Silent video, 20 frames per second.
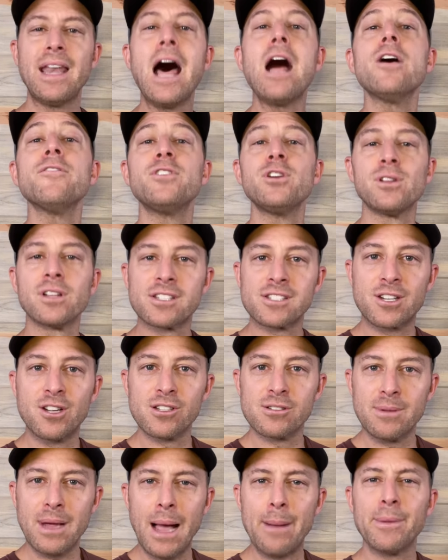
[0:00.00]
Now, if you'll
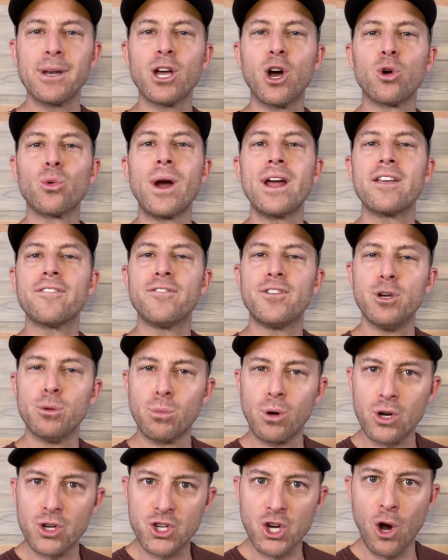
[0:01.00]
excuse me, I'm gonna go write a few
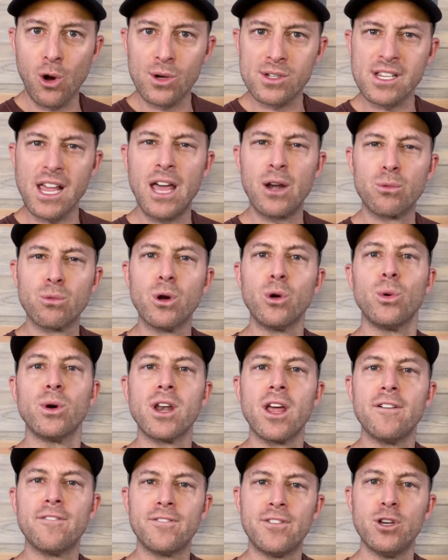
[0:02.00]
more jokes and
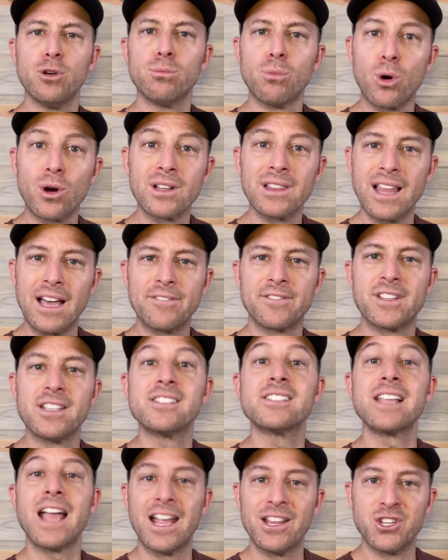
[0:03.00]
ruin a few more
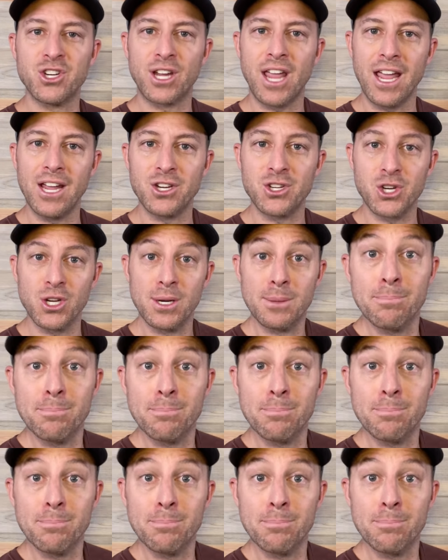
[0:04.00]
leftist education.